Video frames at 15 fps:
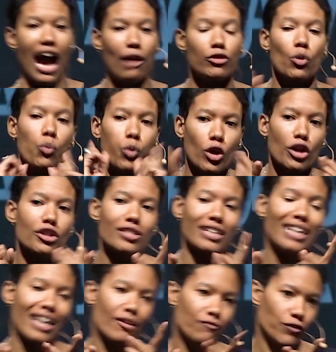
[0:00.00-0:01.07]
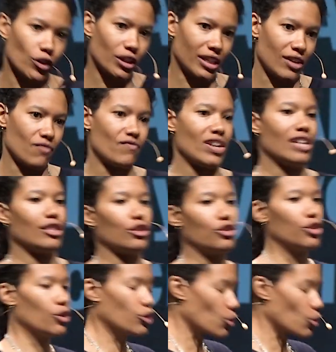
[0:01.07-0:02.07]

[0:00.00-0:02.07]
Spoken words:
The words can't fully convey this to you.